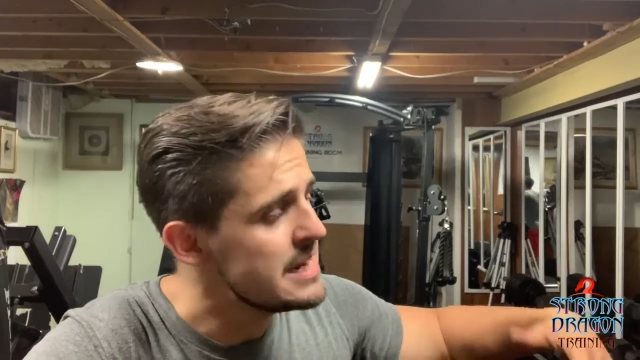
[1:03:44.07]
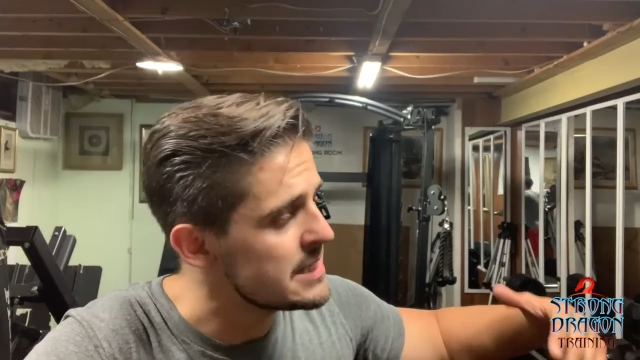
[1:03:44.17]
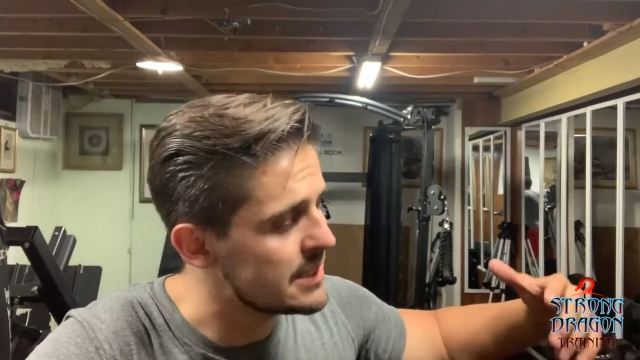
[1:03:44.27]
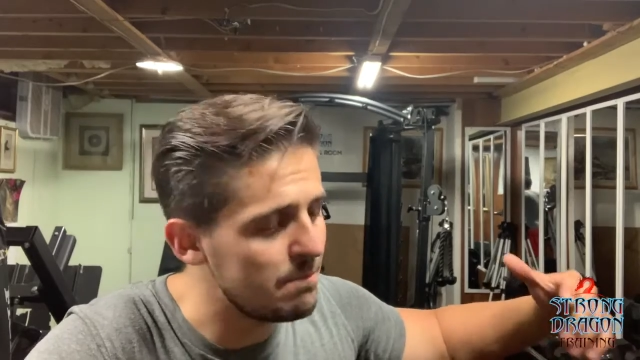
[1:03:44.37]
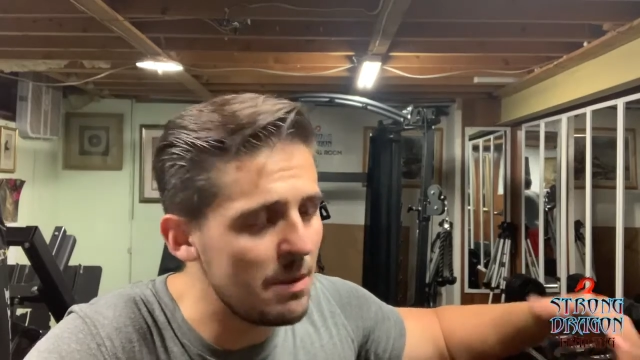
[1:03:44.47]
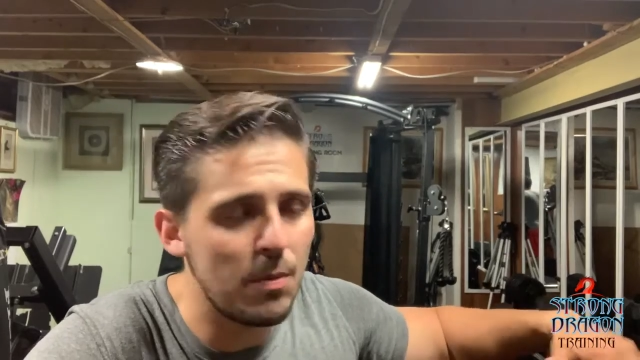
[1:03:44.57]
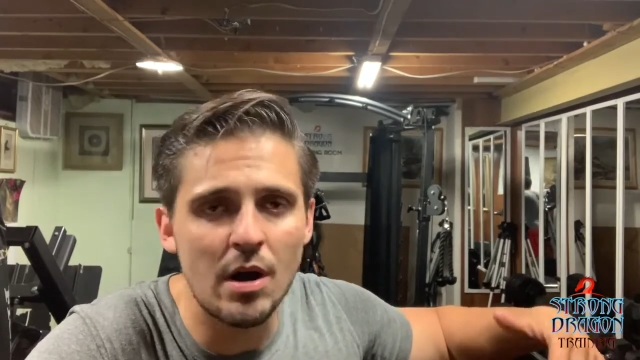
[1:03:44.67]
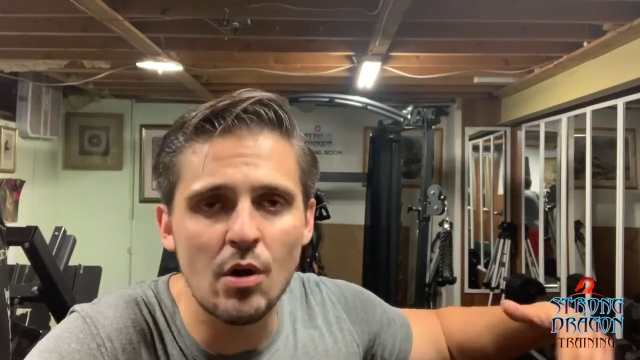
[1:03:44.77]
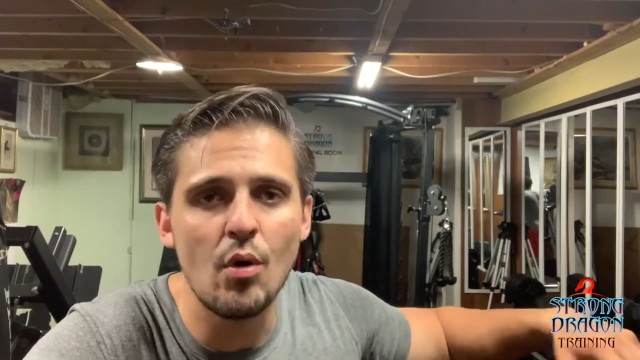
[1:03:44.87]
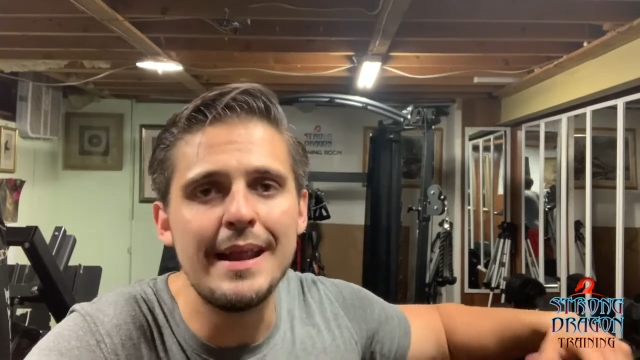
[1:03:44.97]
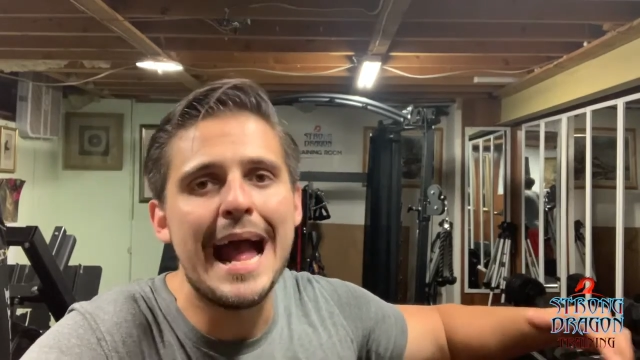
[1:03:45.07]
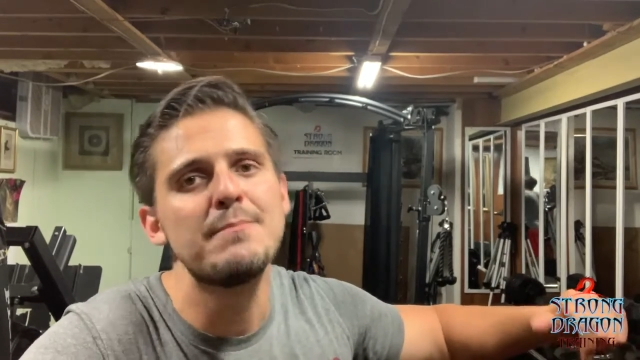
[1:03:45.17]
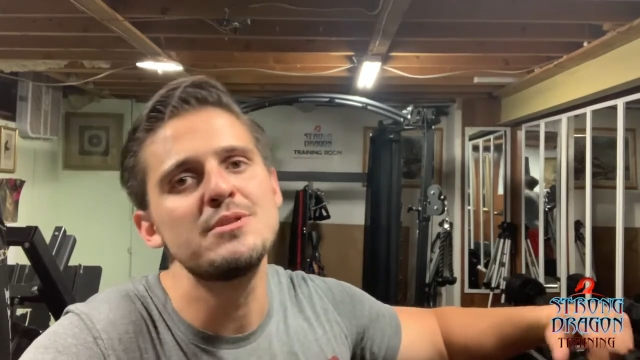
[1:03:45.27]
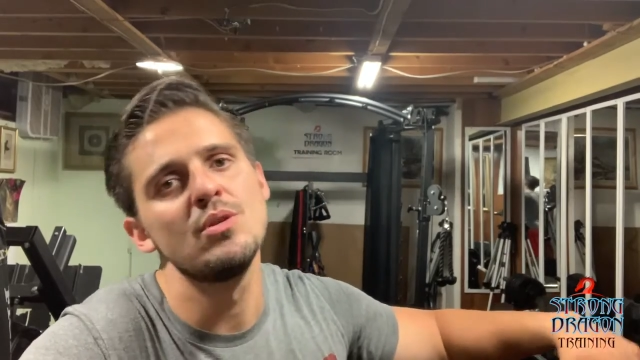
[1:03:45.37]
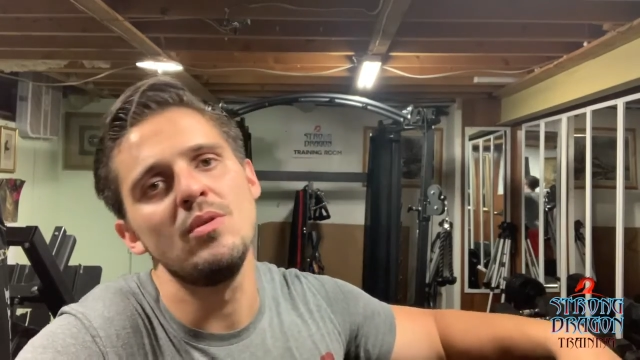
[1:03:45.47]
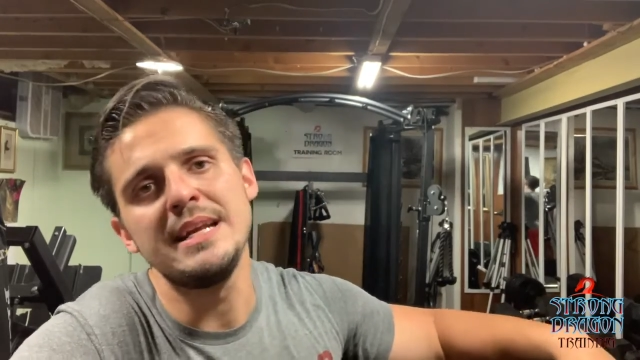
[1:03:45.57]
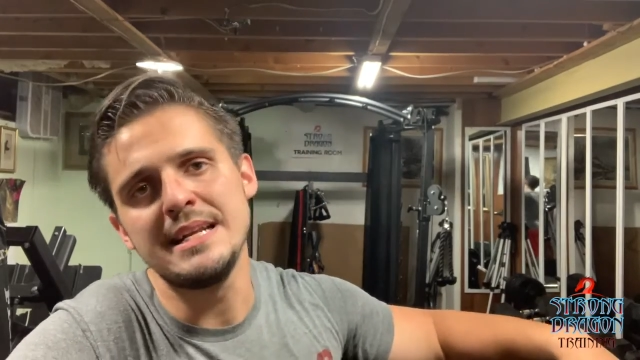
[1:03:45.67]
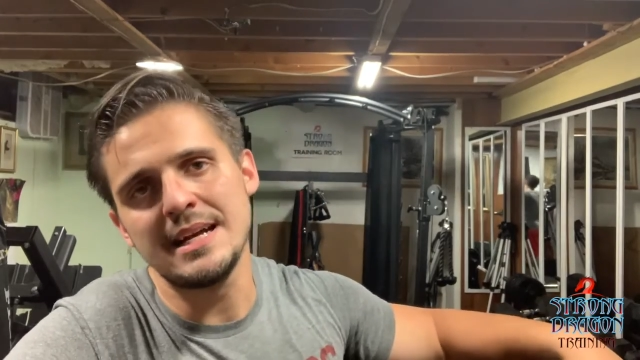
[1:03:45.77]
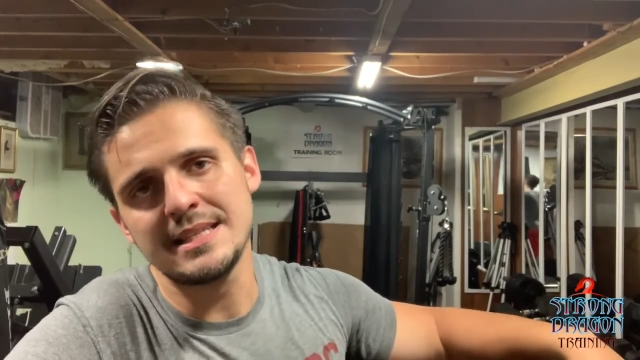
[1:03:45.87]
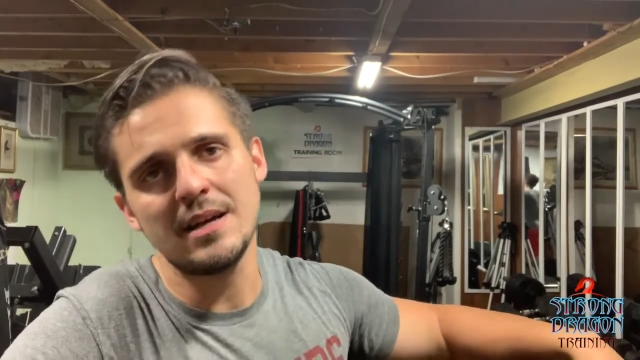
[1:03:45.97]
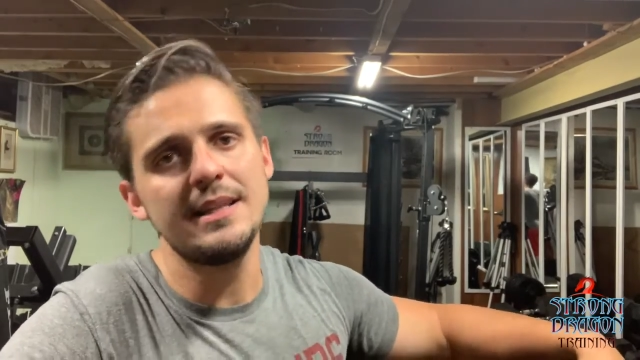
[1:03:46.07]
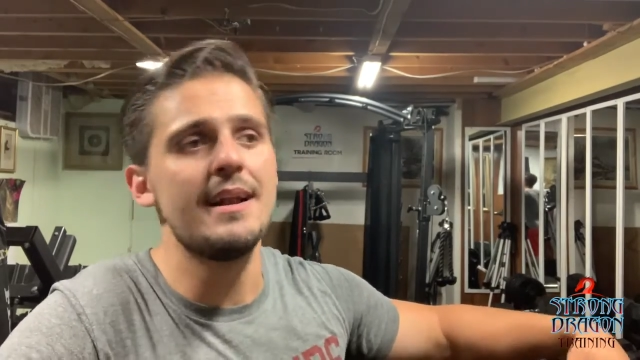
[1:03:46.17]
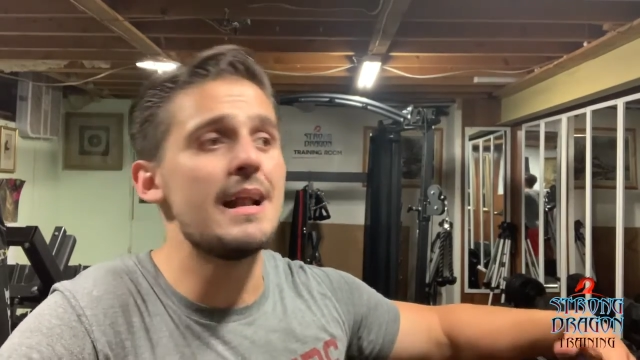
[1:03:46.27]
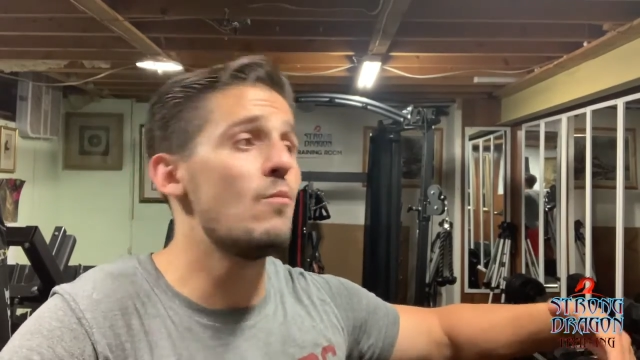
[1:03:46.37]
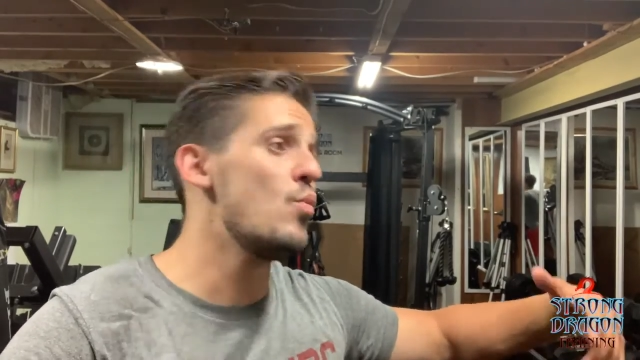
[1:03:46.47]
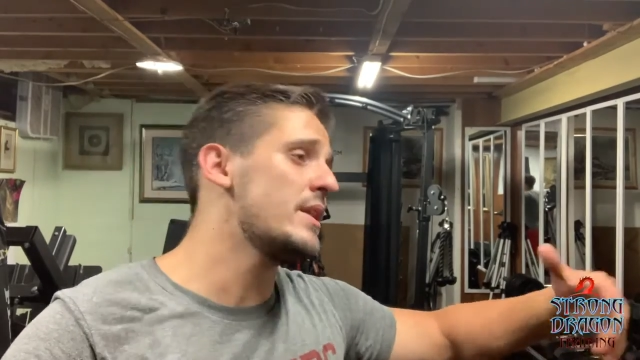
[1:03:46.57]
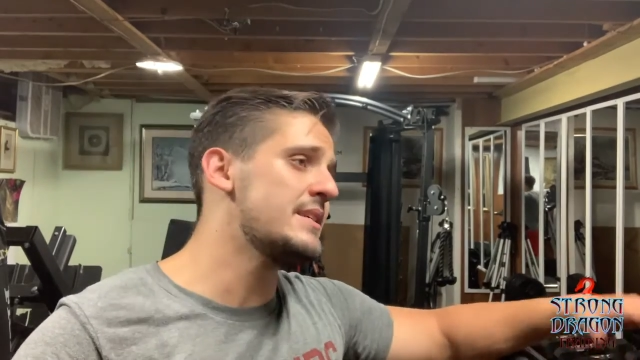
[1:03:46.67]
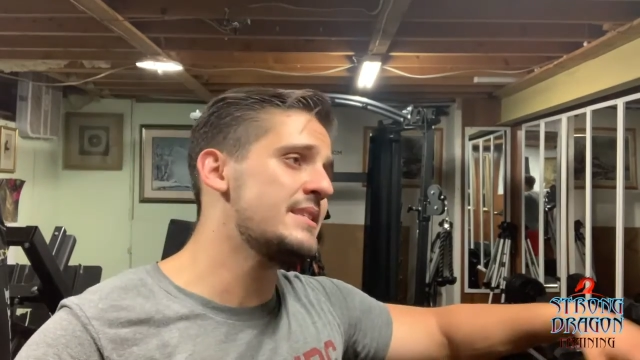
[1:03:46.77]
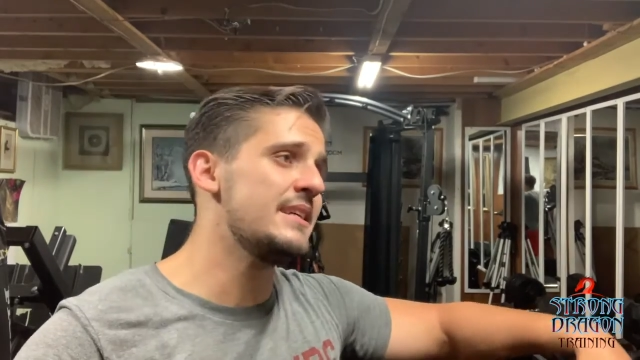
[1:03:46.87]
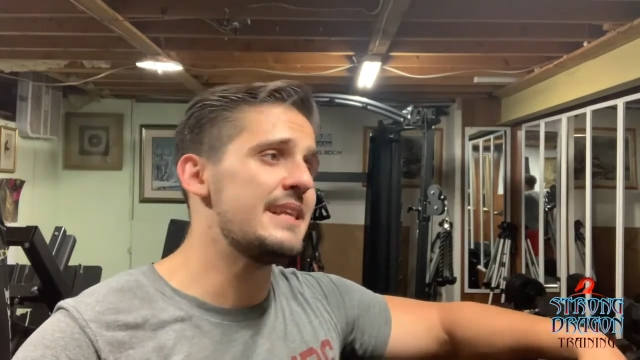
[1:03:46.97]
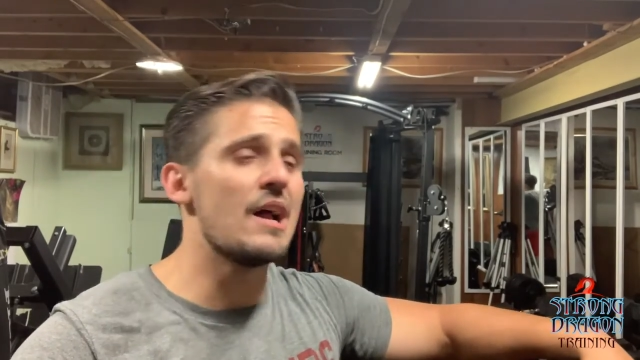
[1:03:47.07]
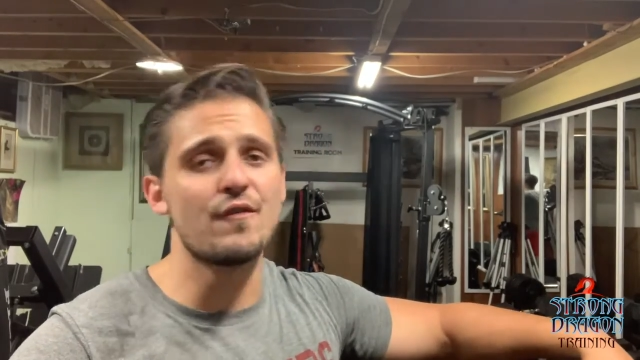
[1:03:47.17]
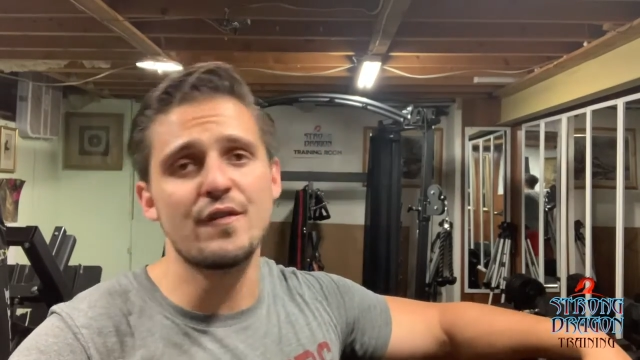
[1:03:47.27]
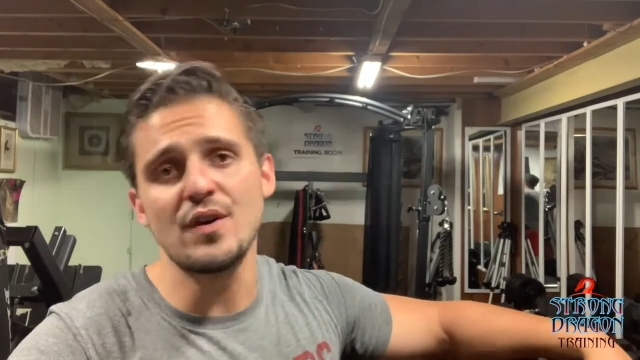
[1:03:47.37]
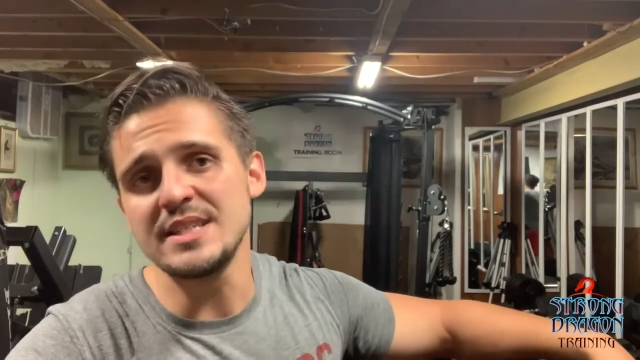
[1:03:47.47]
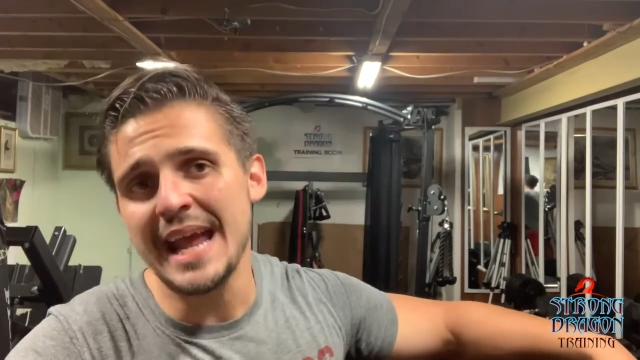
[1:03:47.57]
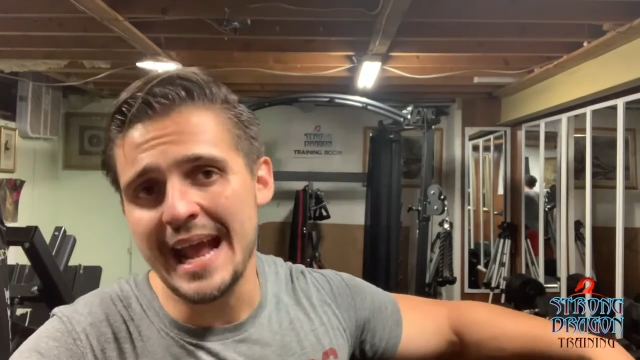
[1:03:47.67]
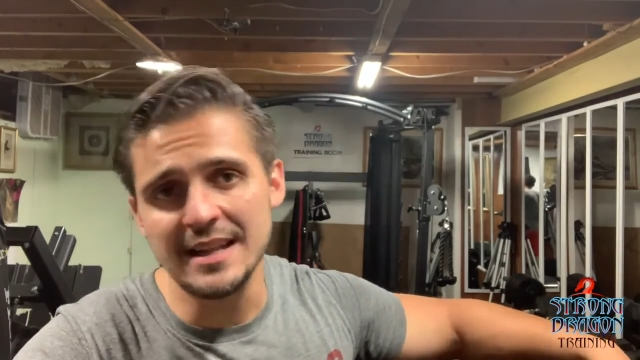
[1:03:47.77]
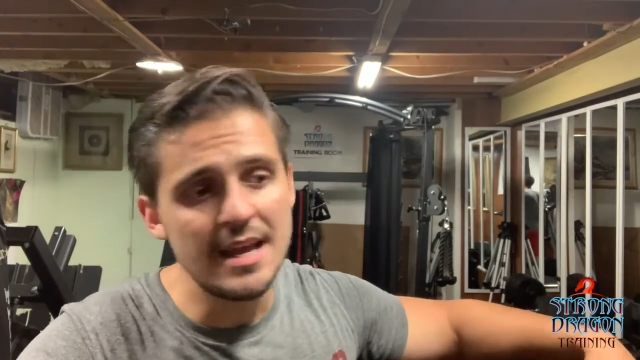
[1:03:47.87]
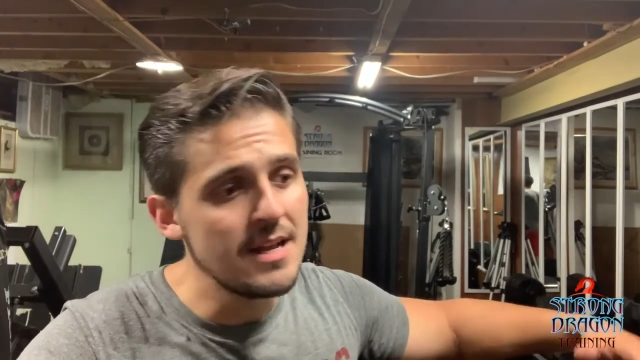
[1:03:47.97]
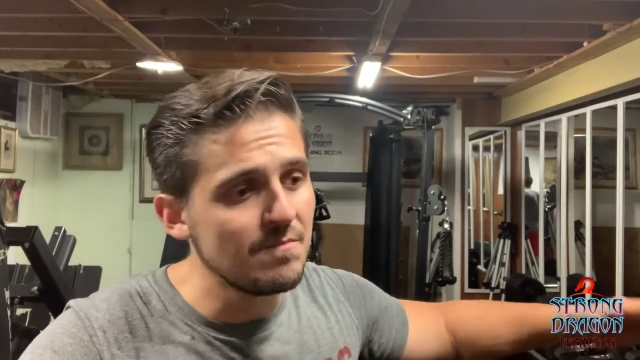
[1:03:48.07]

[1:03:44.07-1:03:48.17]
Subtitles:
Some people are going absolutely nuts out there, and I'm witnessing that firsthand,